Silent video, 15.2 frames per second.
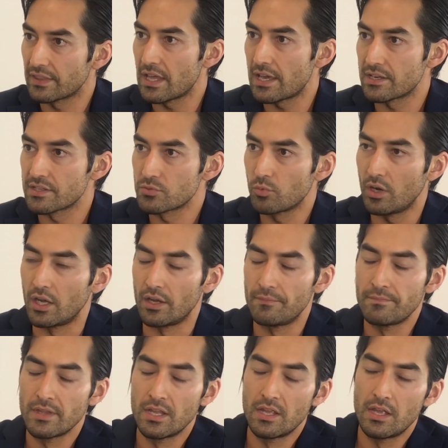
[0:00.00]
like that as well.
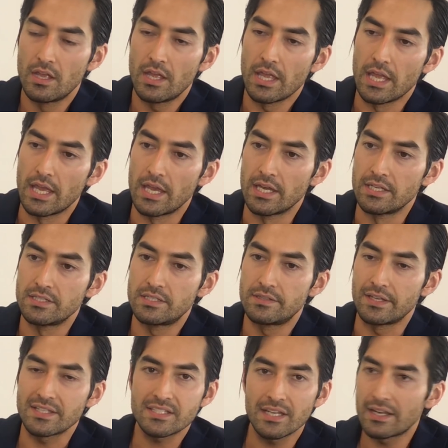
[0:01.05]
And
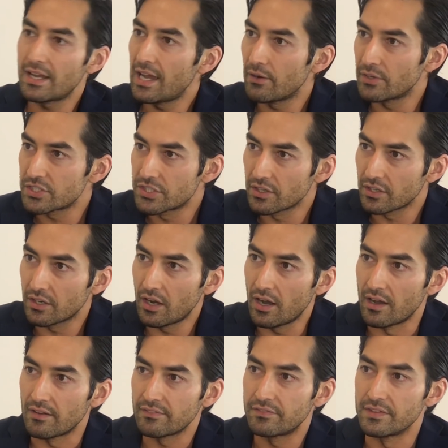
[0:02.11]
that's kind of how it took off.